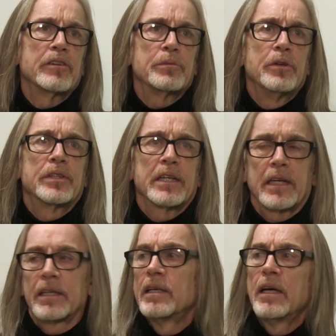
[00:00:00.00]
Irish
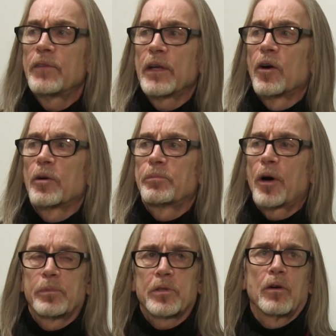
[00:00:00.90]
music, and the odd
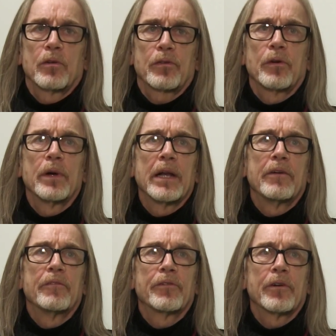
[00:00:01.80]
pop song thrown
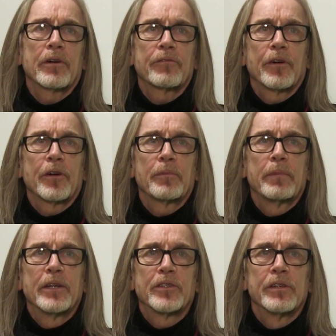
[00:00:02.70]
in for good
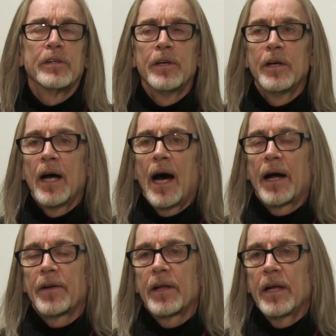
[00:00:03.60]
measure.
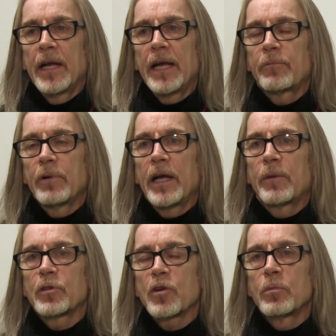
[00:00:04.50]
And
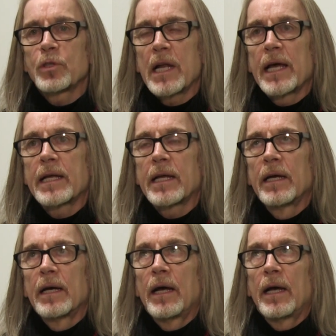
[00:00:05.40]
it was almost like
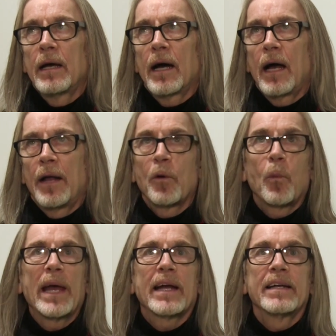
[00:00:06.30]
an
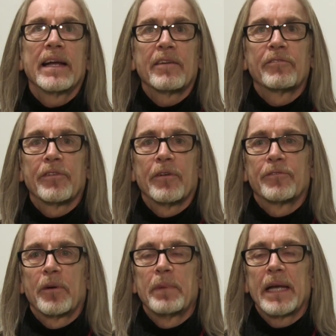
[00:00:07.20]
awakening
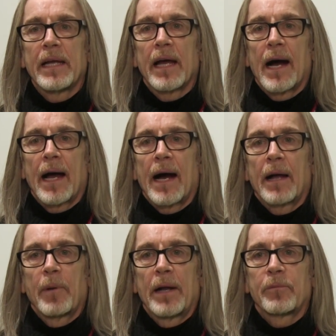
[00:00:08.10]
for me.
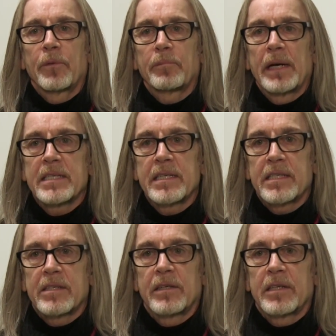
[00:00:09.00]
I went with my
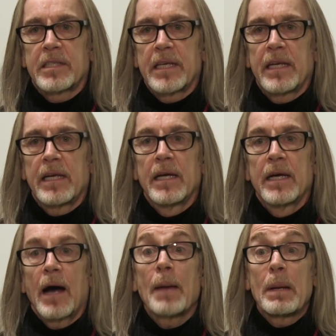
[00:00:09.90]
sister to see,
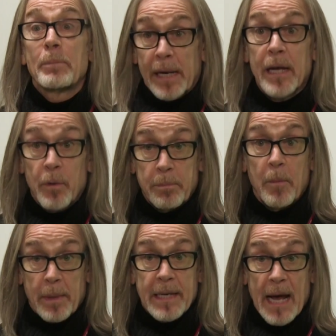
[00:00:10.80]
I'd been playing with
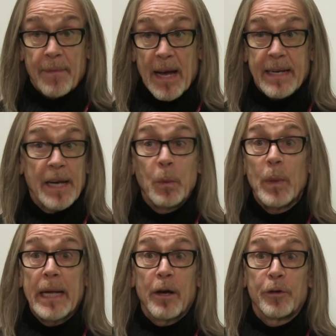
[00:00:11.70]
mum and dad that night
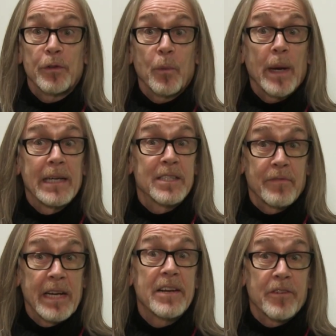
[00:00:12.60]
away out in the wilds
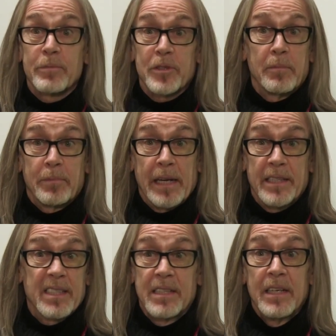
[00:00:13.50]
of Leitrim
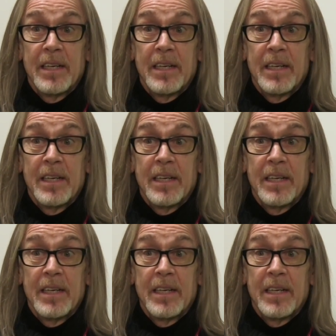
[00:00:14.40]
someplace.